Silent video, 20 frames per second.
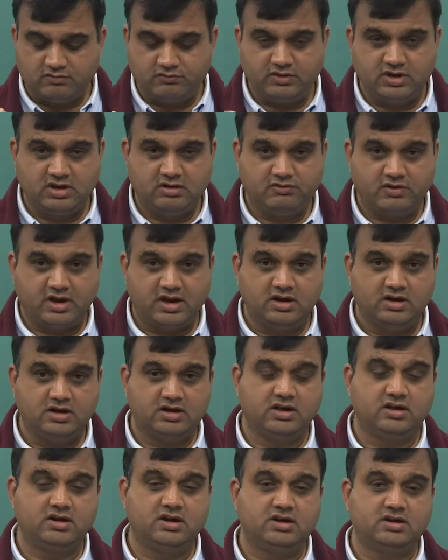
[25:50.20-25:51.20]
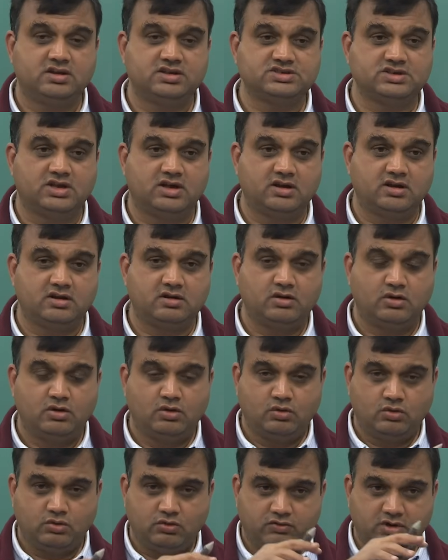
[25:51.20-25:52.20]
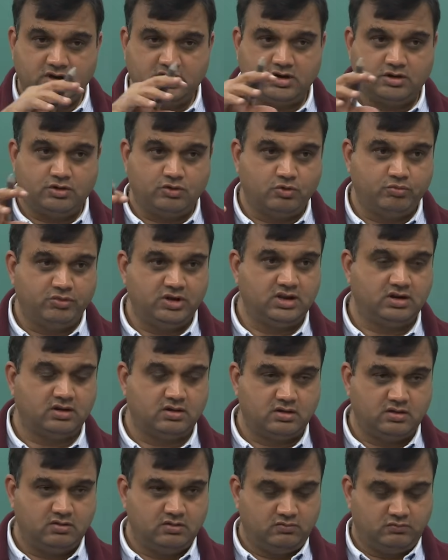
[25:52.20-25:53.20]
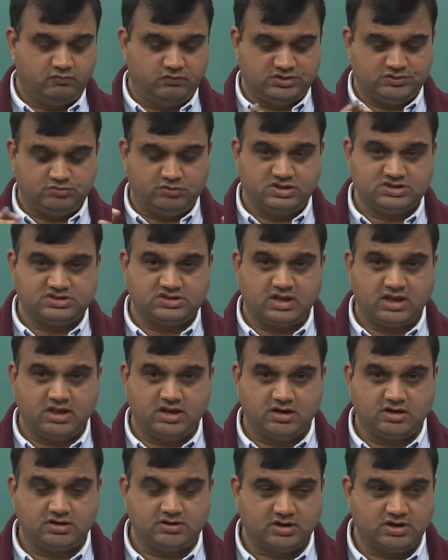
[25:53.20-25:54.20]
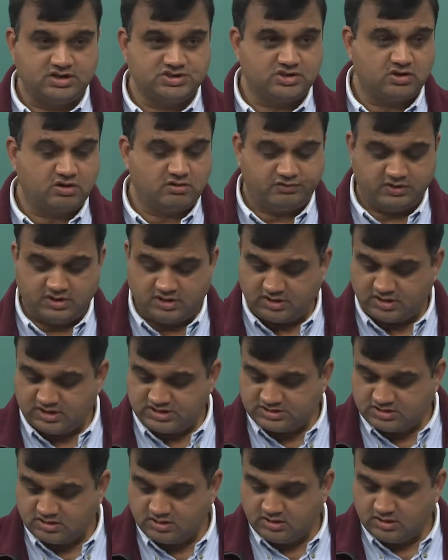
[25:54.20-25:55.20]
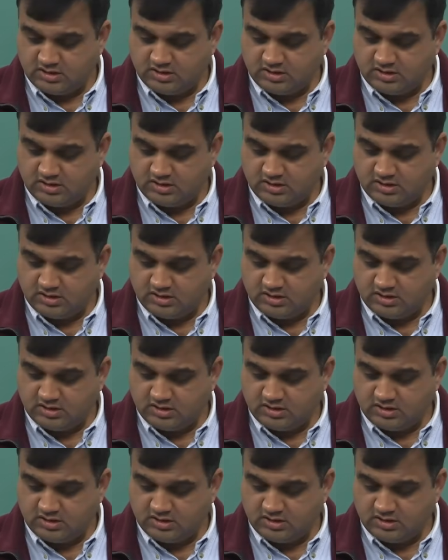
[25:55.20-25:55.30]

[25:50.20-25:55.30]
of way, if I integrate this error over the domain, which means the region of interest,